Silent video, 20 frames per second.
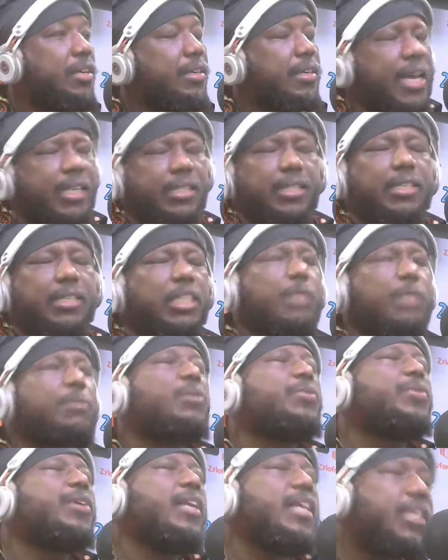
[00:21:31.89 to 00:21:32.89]
Yes, he's
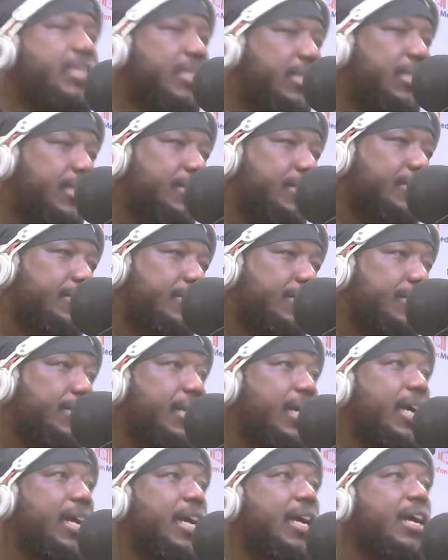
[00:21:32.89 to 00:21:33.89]
been released.
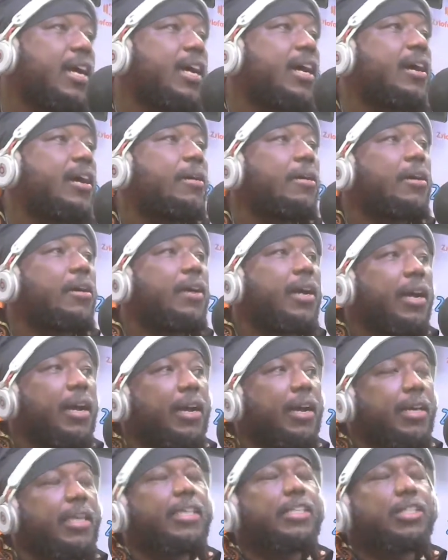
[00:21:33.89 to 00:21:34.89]

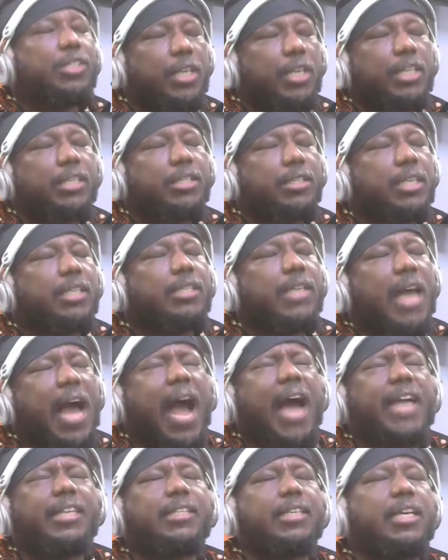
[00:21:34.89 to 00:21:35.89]
He's
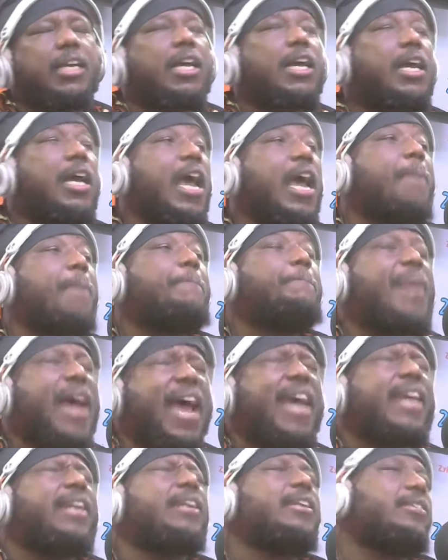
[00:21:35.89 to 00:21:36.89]
had a
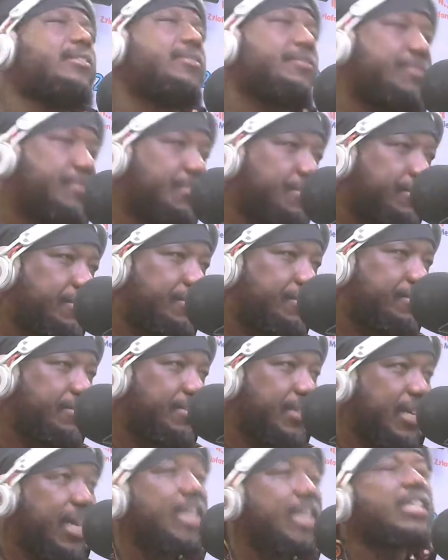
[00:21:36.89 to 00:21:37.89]
bail
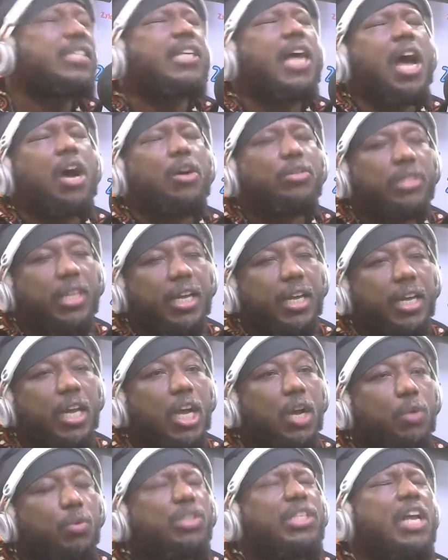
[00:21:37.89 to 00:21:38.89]
and is out there.
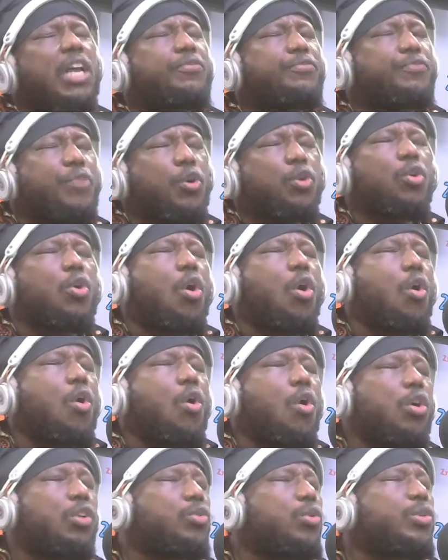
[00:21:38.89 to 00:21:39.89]
We shall follow
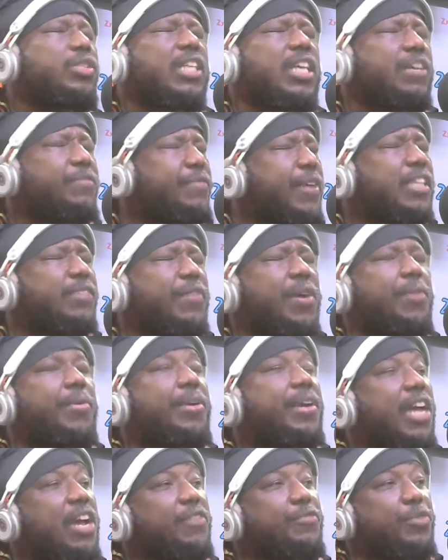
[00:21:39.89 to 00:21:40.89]
all those events
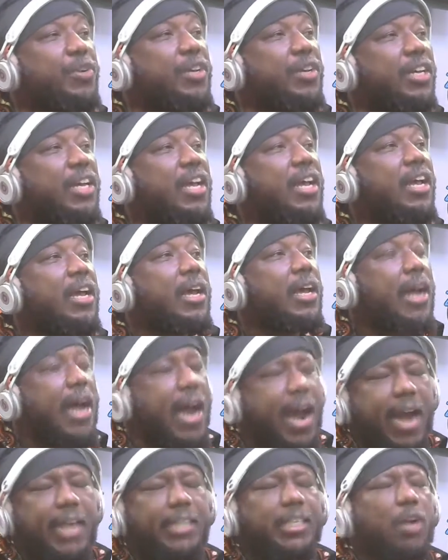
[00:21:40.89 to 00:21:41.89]
very carefully.
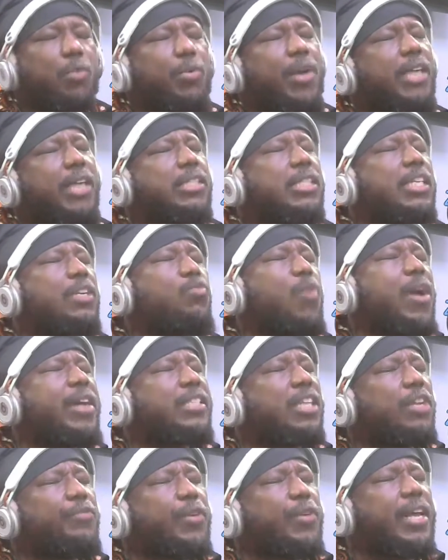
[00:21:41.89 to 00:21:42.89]
And we are still
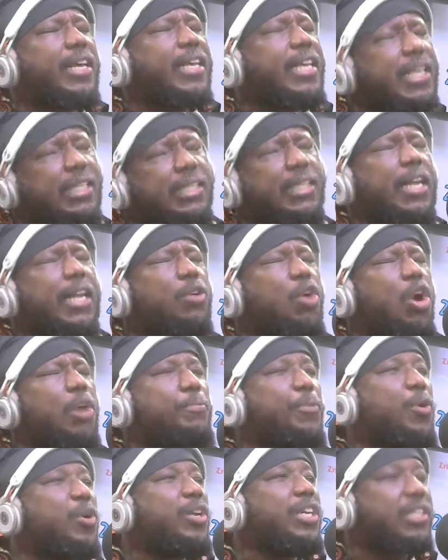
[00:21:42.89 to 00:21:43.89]
waiting for the East
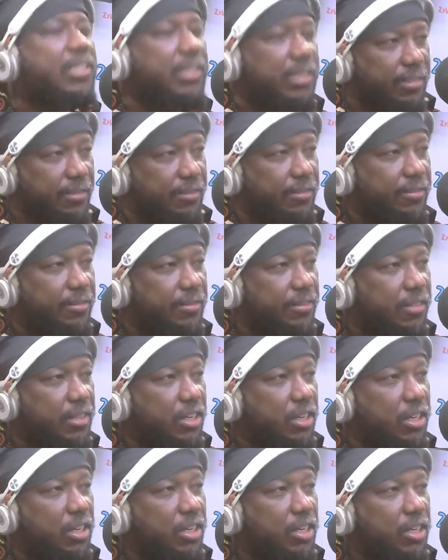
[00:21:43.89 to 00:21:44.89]
Legon police
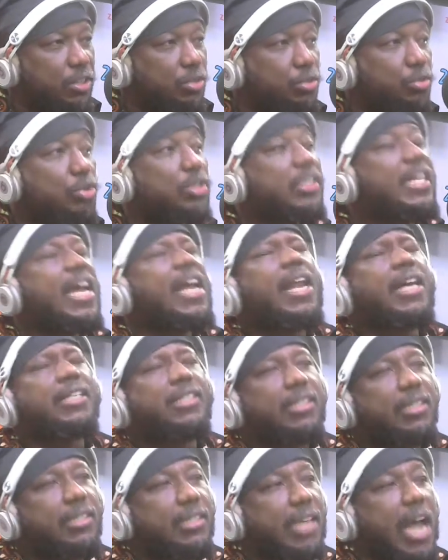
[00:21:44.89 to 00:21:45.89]
to tell
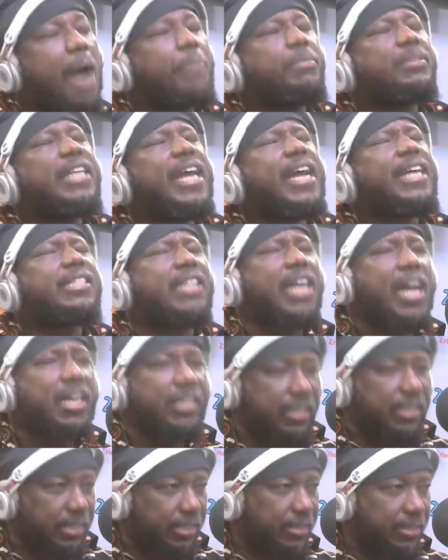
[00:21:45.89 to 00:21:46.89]
us, update
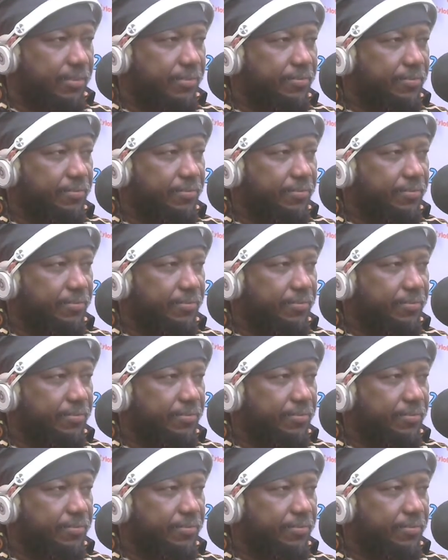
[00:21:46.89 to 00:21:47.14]
us